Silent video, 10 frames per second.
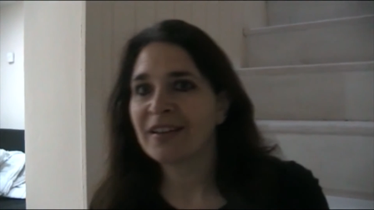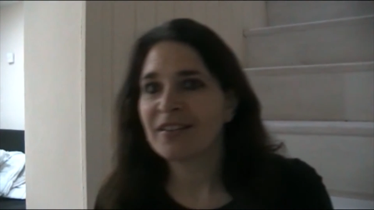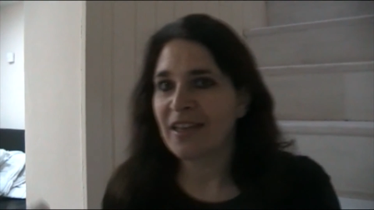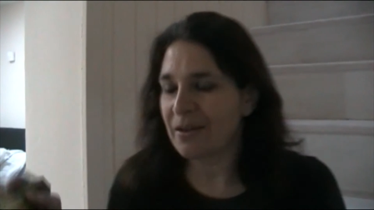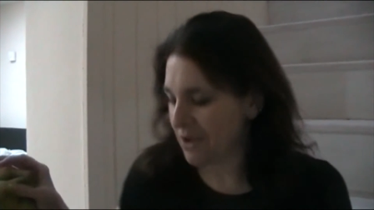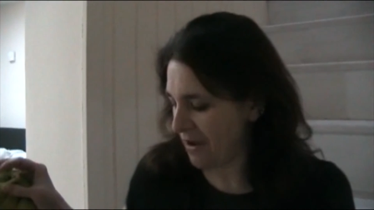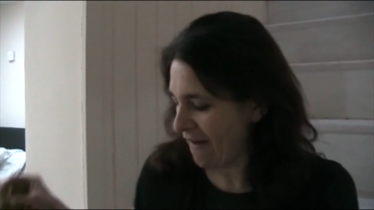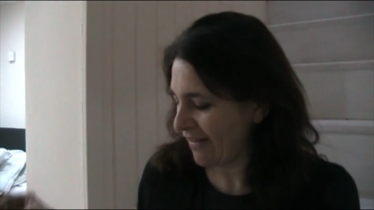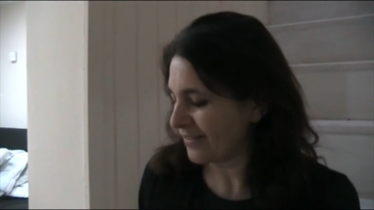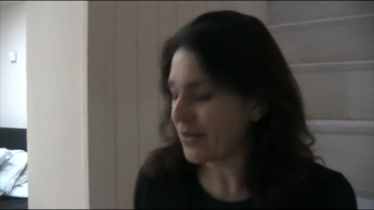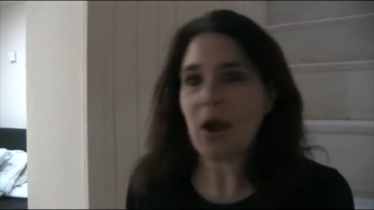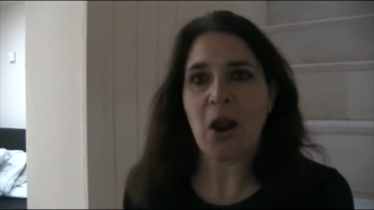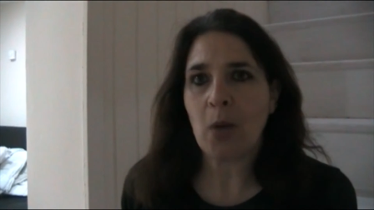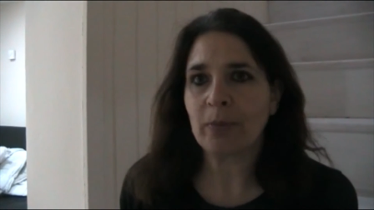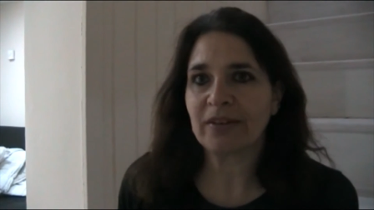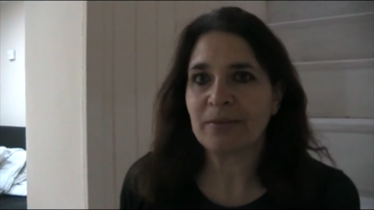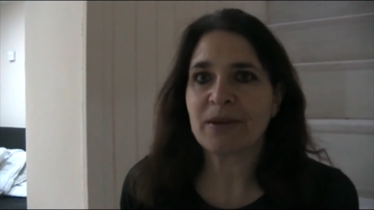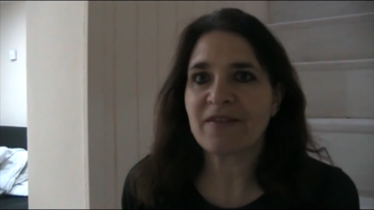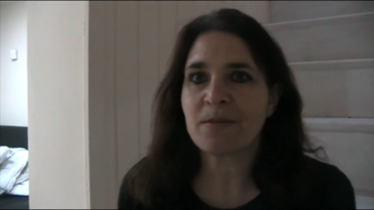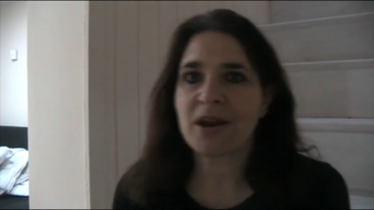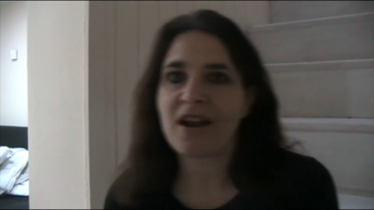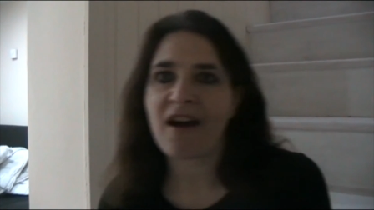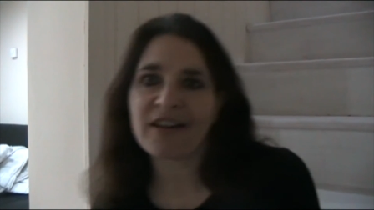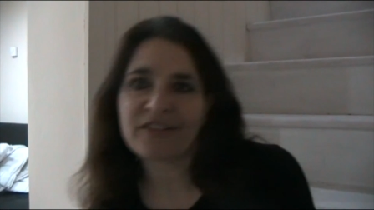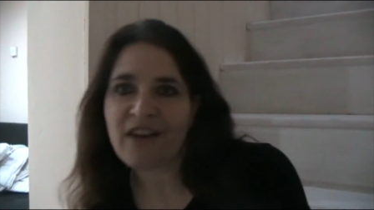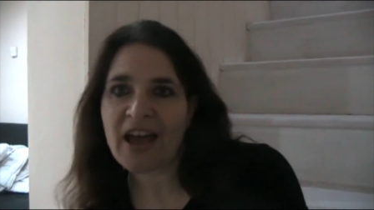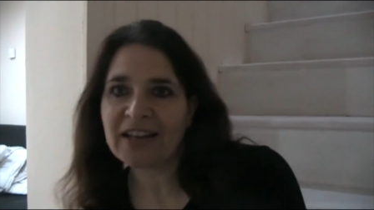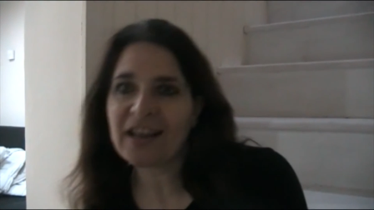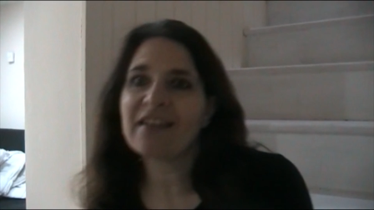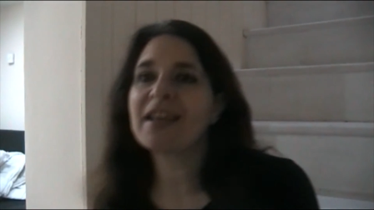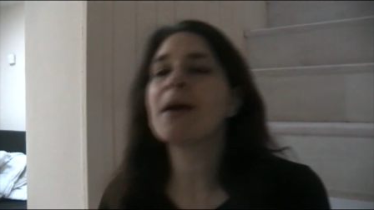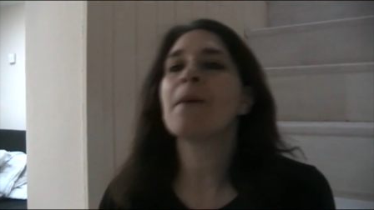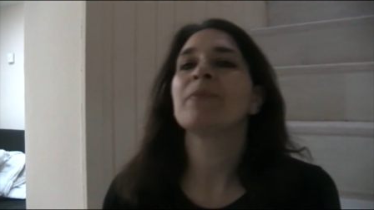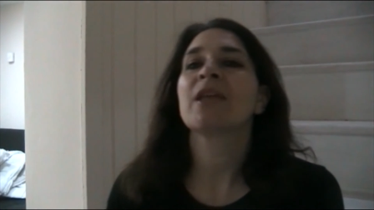There we are, quite a bit of a banana fan down here.